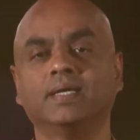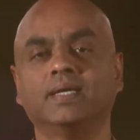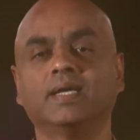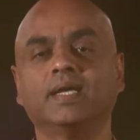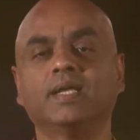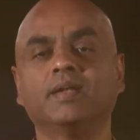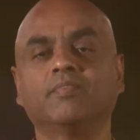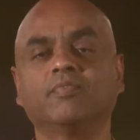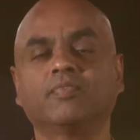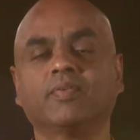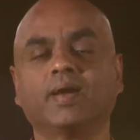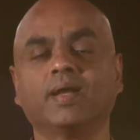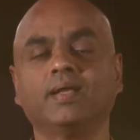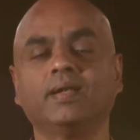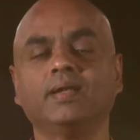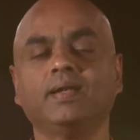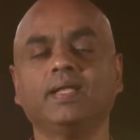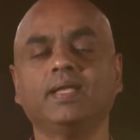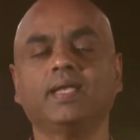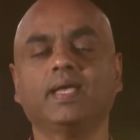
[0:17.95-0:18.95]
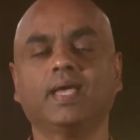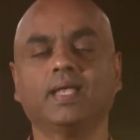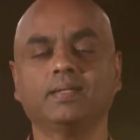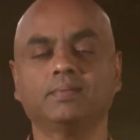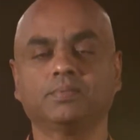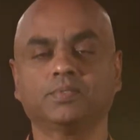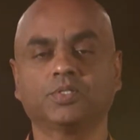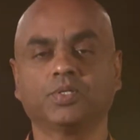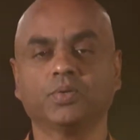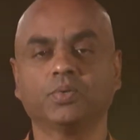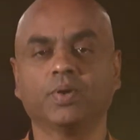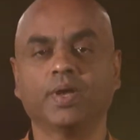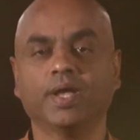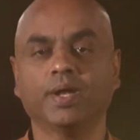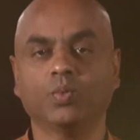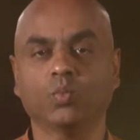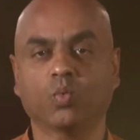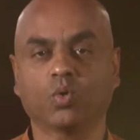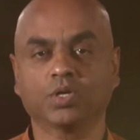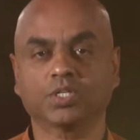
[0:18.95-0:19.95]
it finally helps you
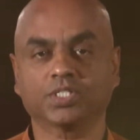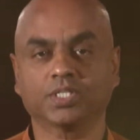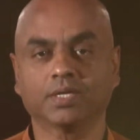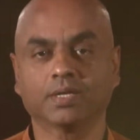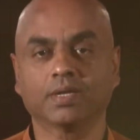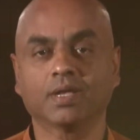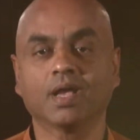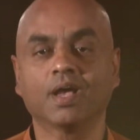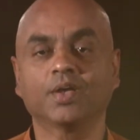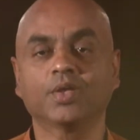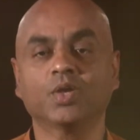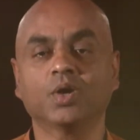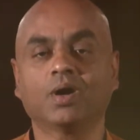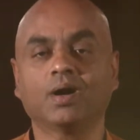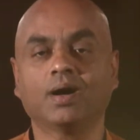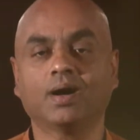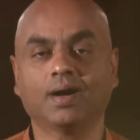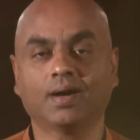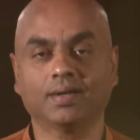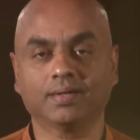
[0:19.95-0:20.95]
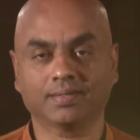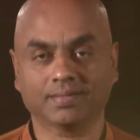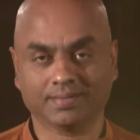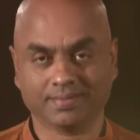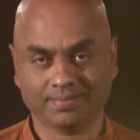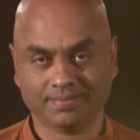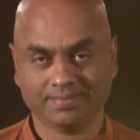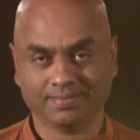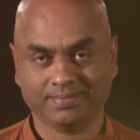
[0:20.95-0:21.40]
in watching your heart.